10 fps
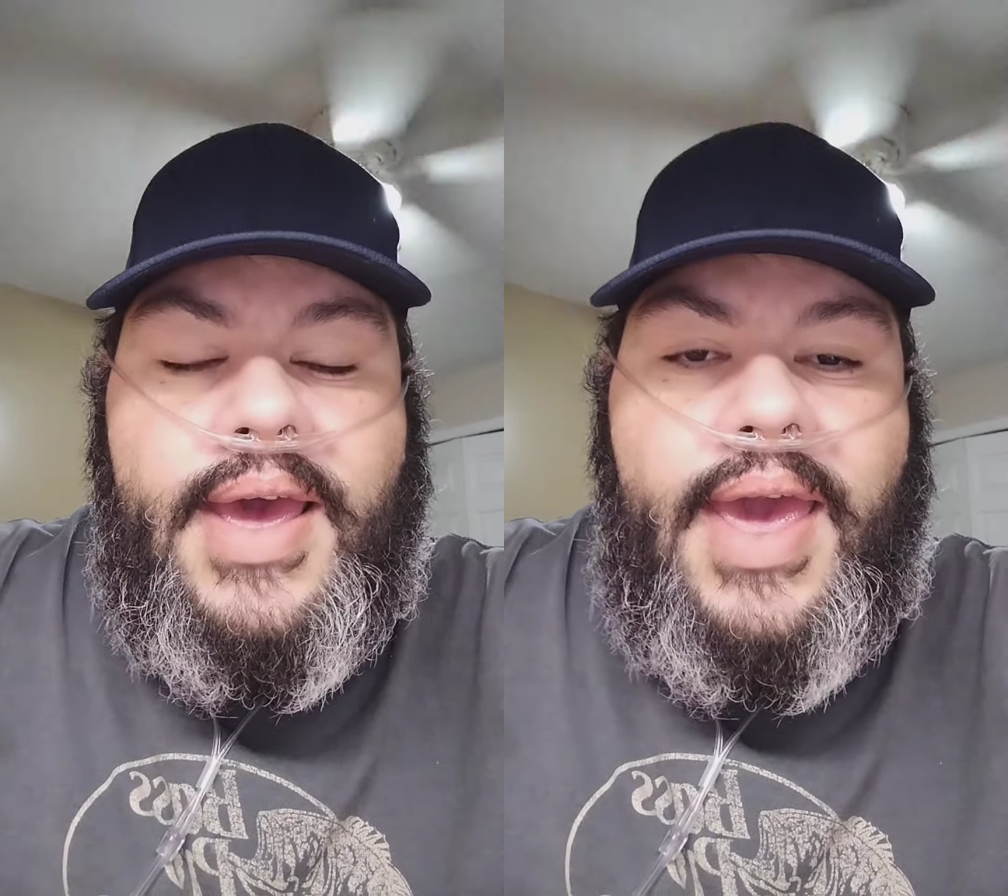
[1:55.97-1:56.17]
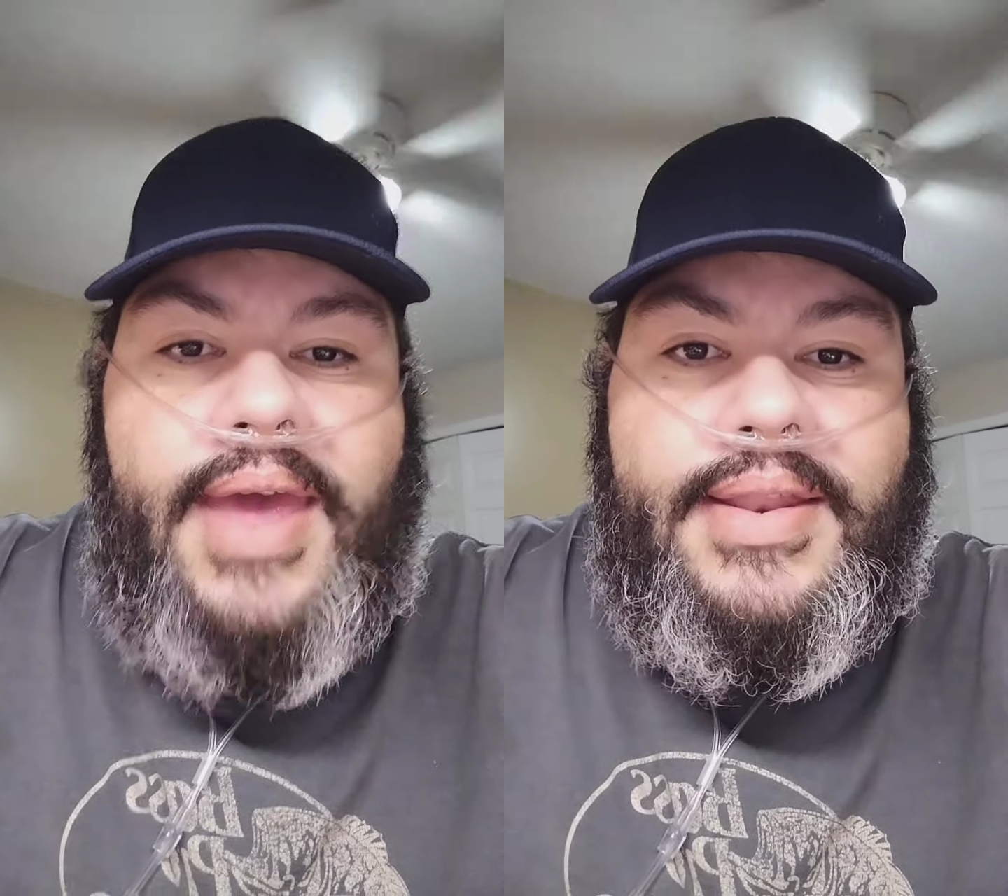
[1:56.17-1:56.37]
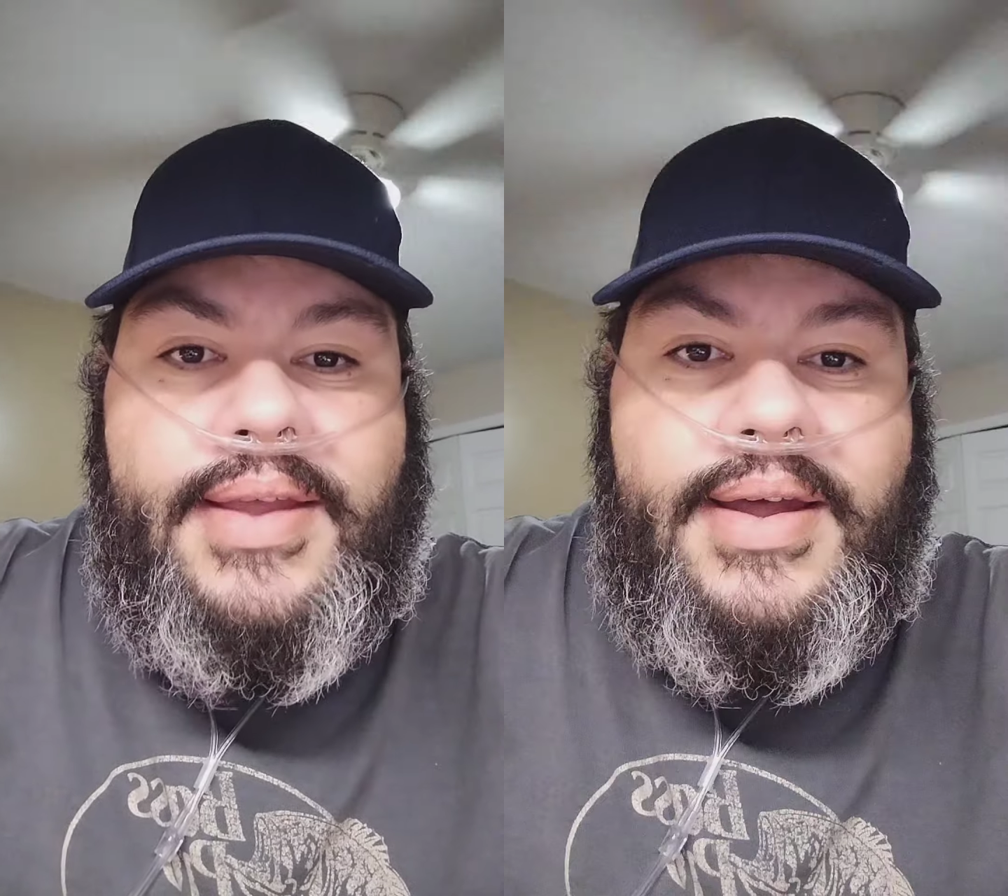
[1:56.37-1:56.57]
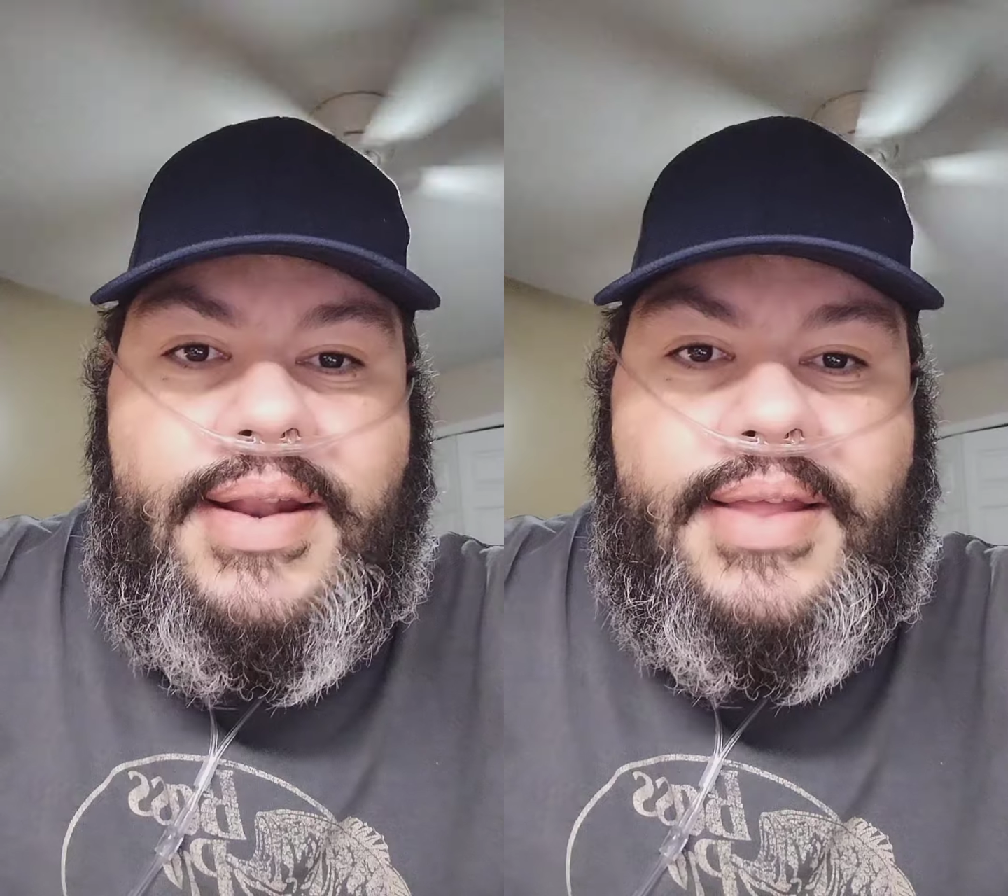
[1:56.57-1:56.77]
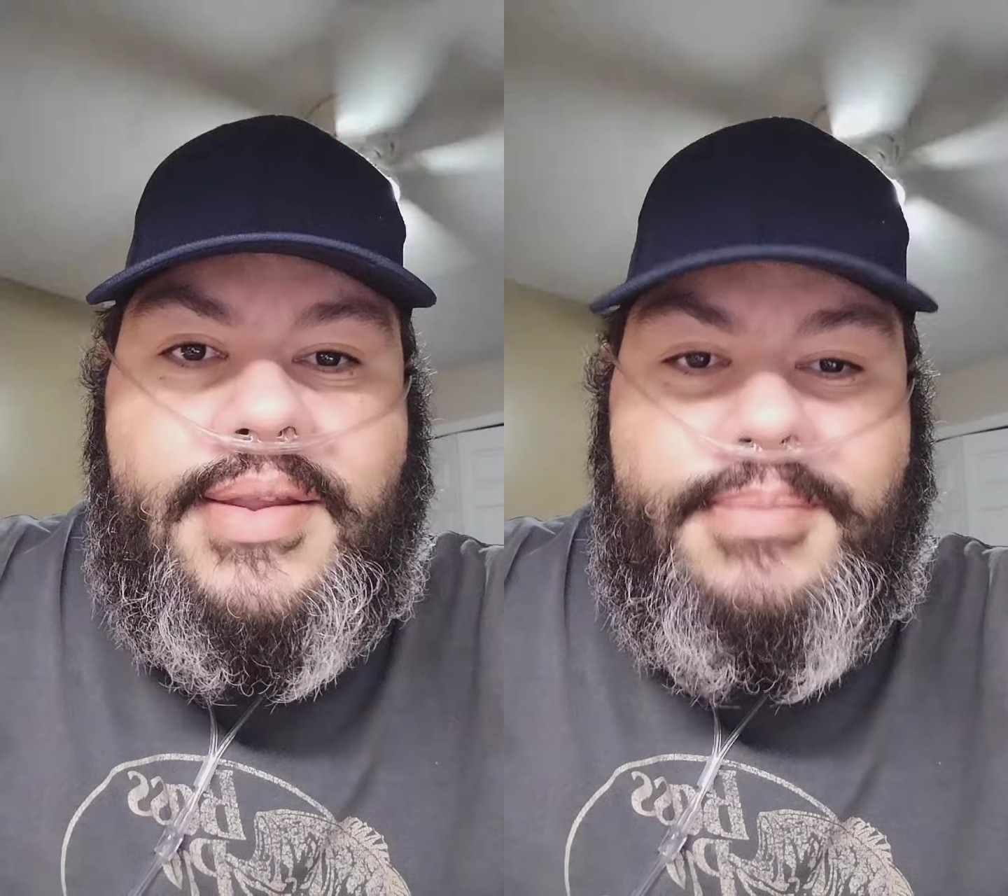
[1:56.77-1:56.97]
And
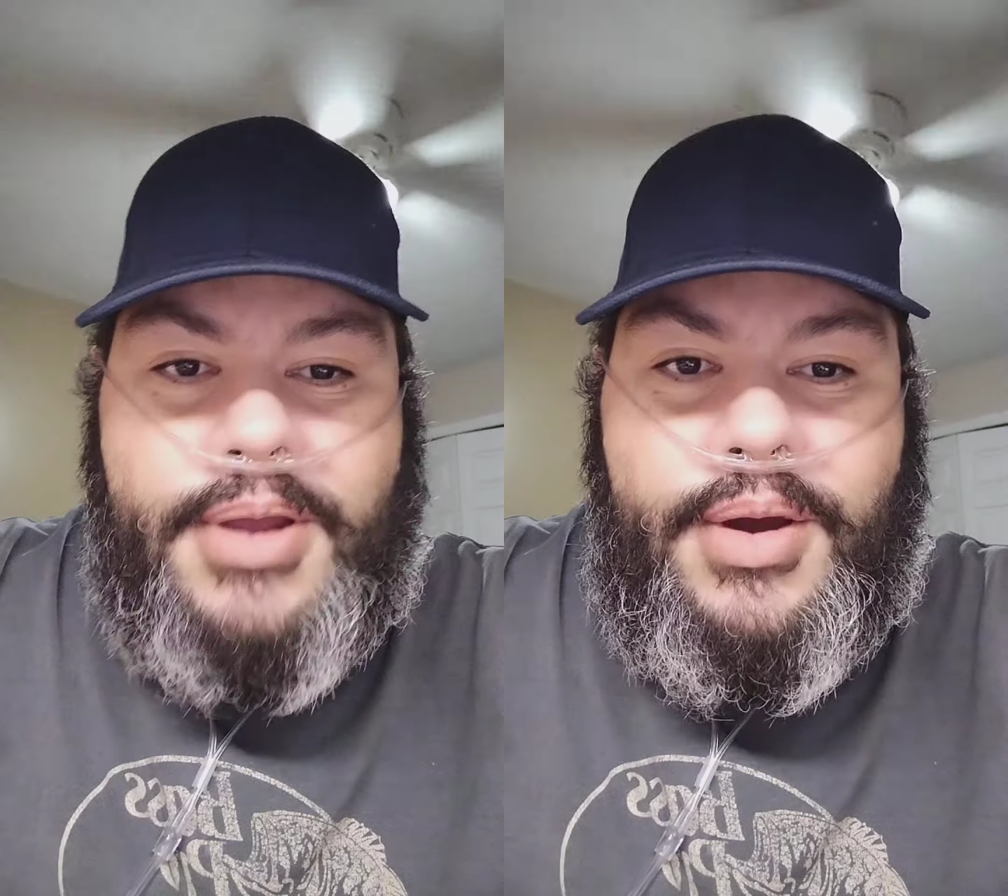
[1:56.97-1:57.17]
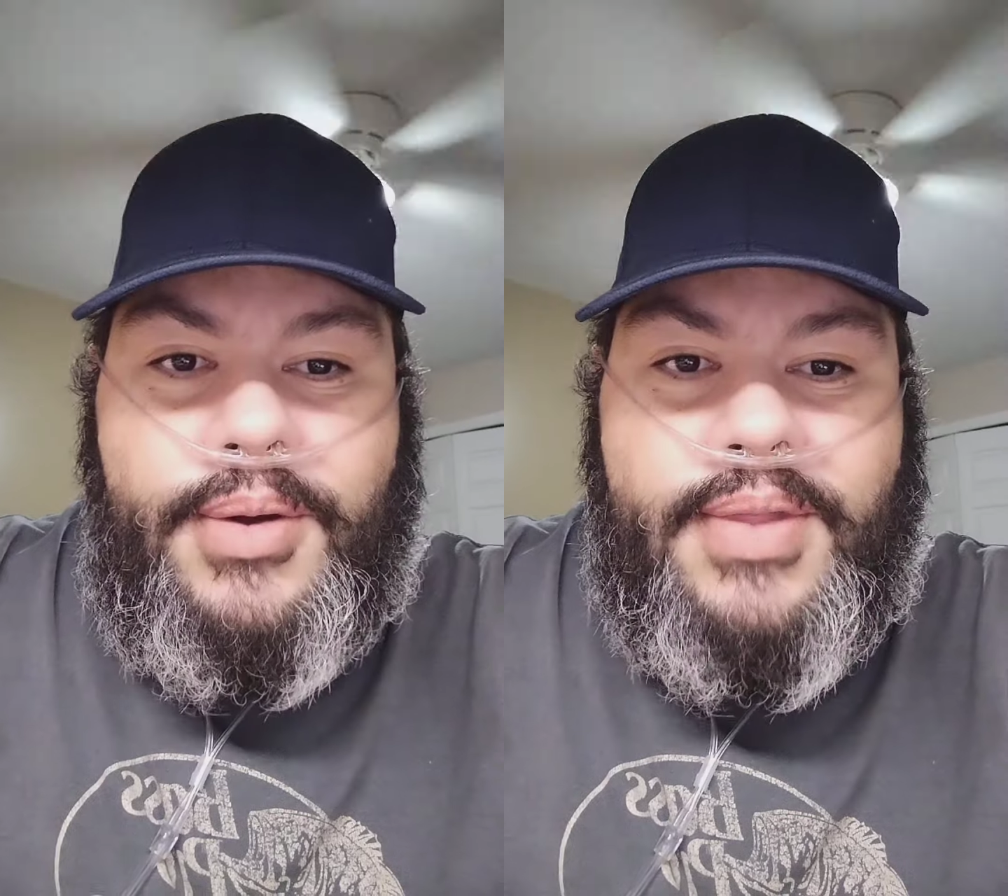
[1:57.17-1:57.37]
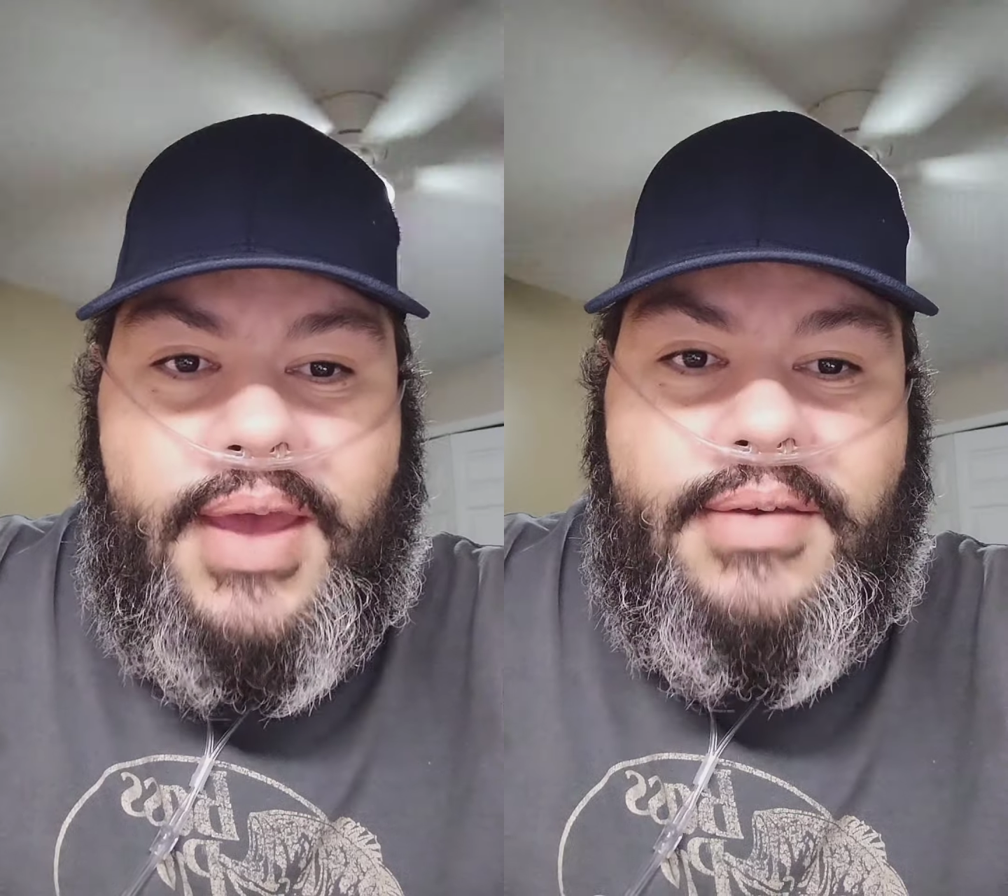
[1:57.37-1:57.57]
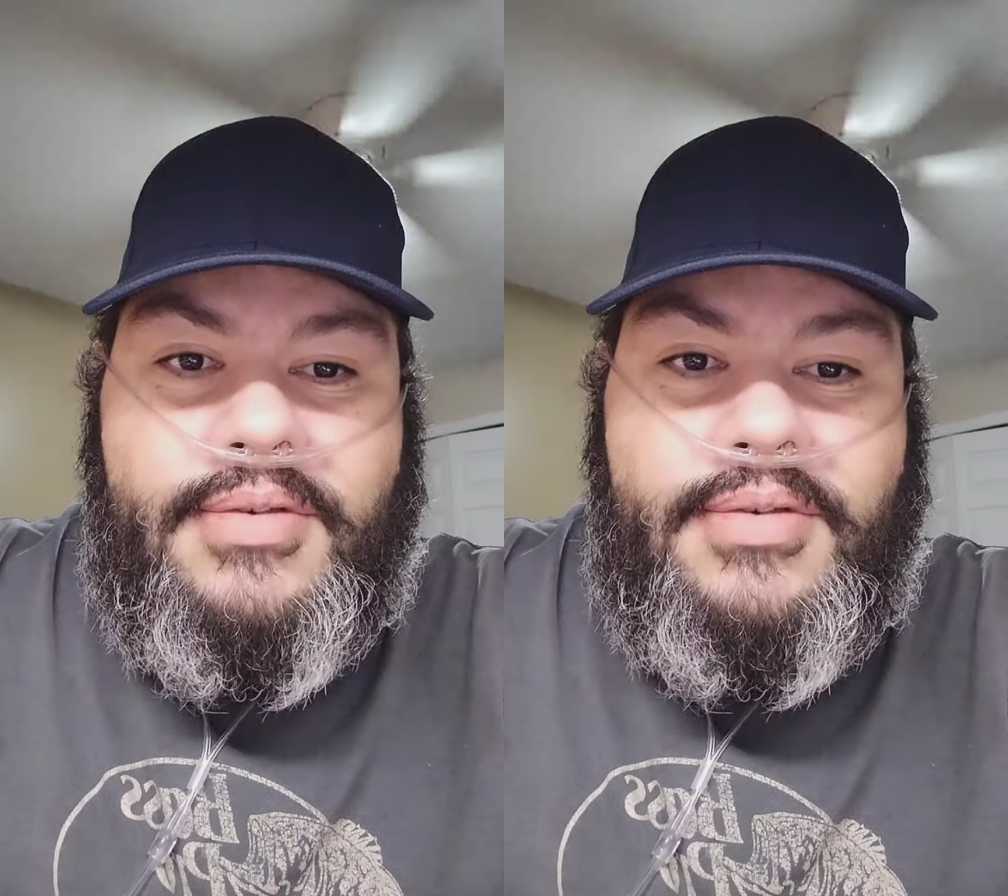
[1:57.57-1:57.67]
let them know that